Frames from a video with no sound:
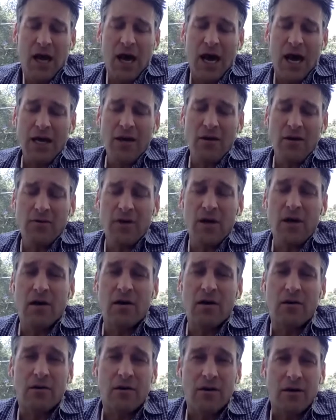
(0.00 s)
I don't
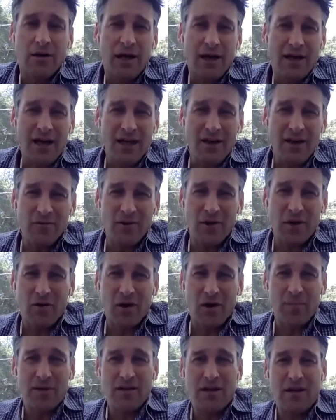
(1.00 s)
know. I don't know.
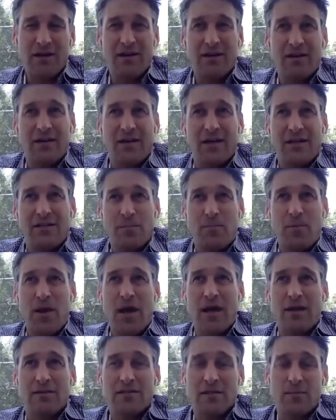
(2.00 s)
I mean, it
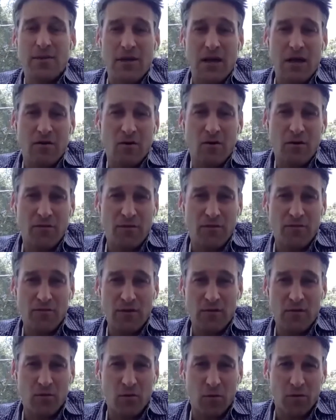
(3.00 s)
depends. I mean, I don't know if the
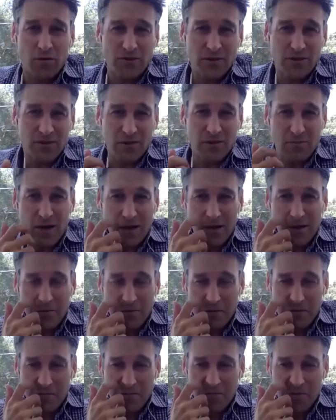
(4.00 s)
federal court system, I know
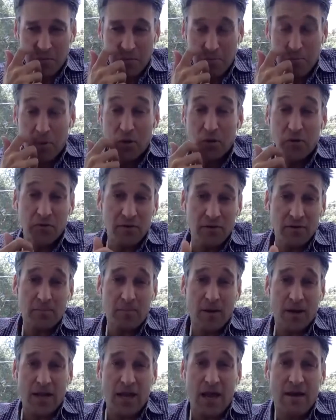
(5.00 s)
they're burdened
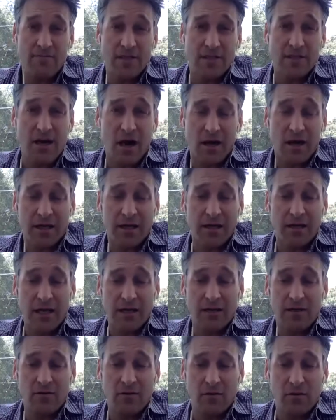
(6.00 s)
by a heavy docket.
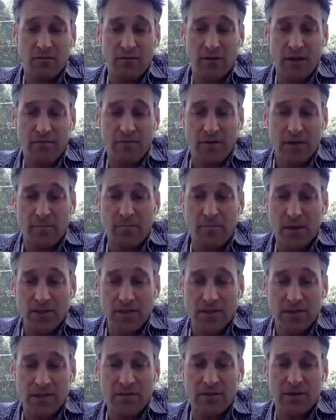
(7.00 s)
I don't know if they have any
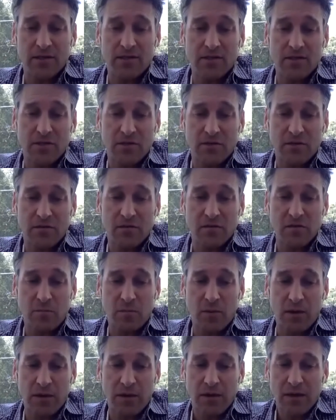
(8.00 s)
budgetary concerns,
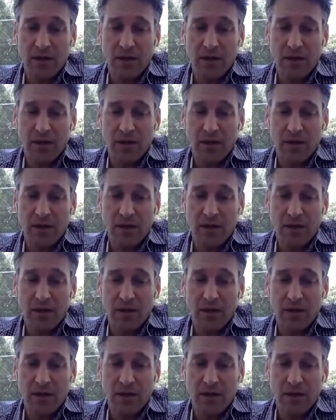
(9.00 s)
but